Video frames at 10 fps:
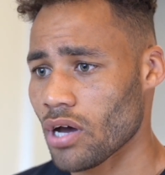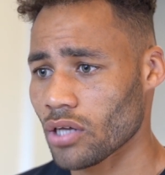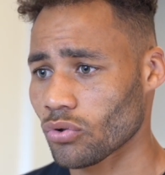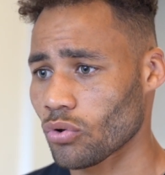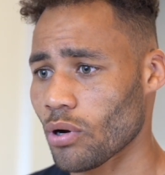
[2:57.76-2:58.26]
I
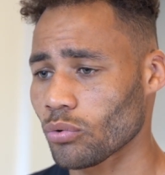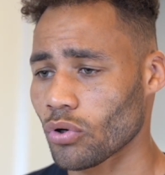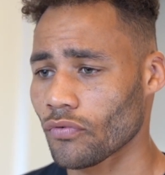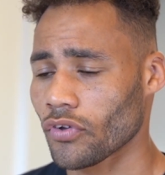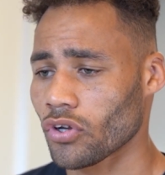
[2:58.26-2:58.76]
don't go out
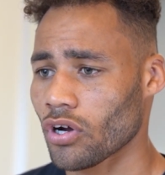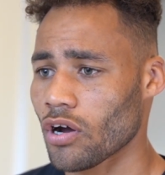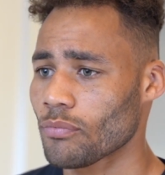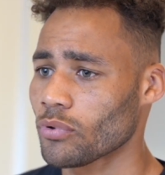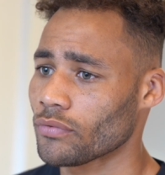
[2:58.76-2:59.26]
looking for the
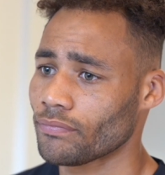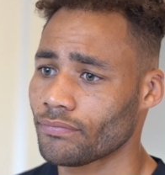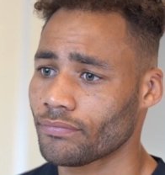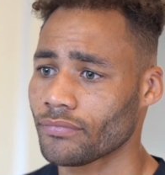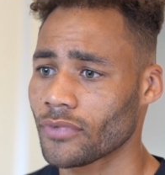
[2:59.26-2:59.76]
knockout, but
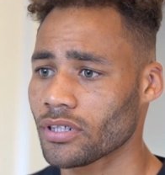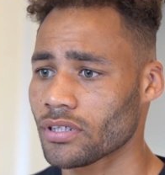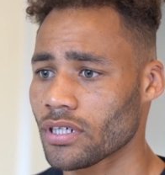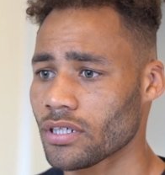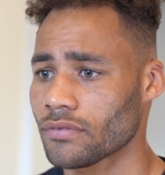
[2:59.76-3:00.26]
like you
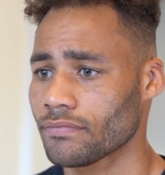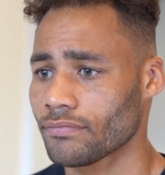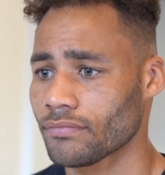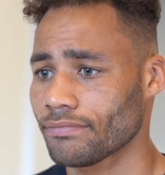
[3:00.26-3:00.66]
say,